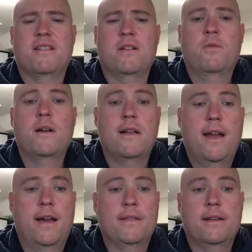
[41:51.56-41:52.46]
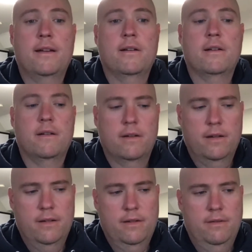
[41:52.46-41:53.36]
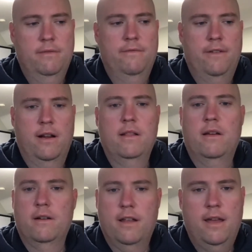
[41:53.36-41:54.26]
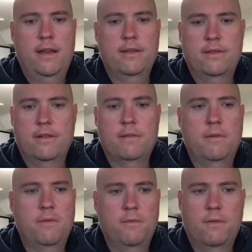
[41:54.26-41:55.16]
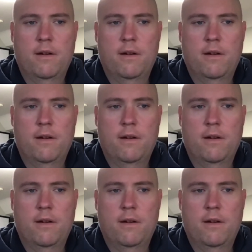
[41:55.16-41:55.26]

These days are going to wear you out. They are very long days.